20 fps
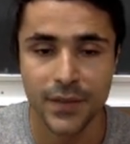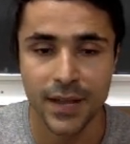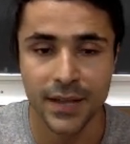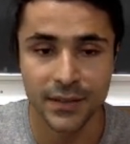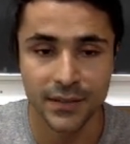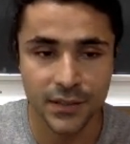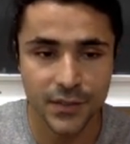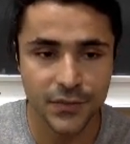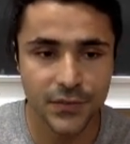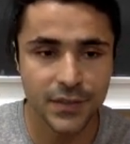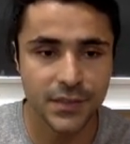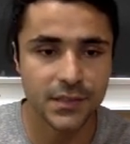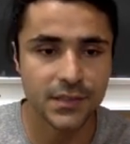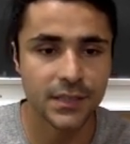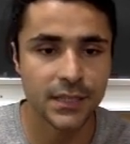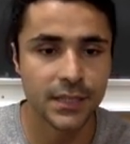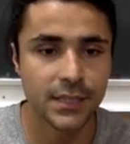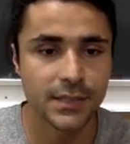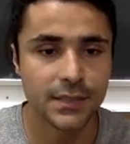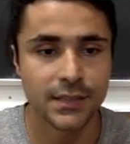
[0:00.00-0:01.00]
And the difference
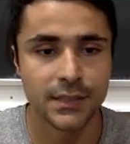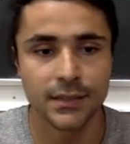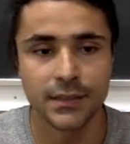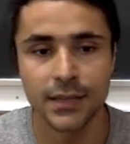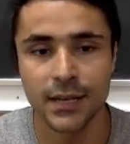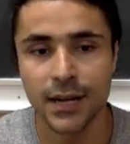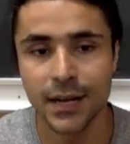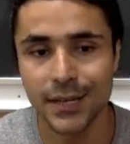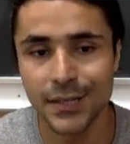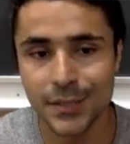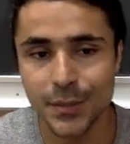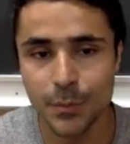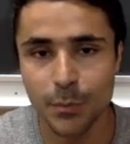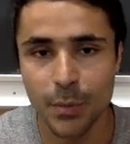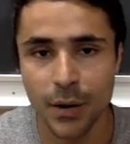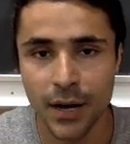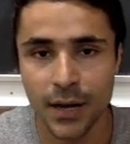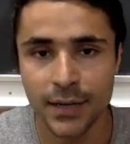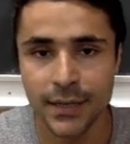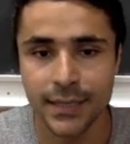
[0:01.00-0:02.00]
is that the hydrogen
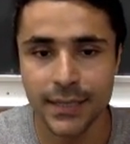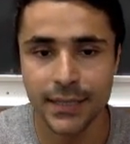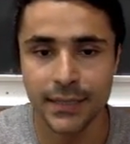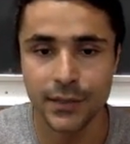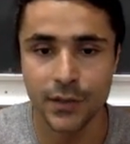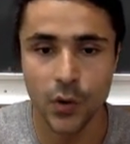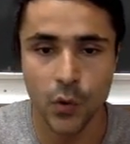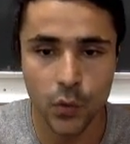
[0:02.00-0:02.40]
bonding can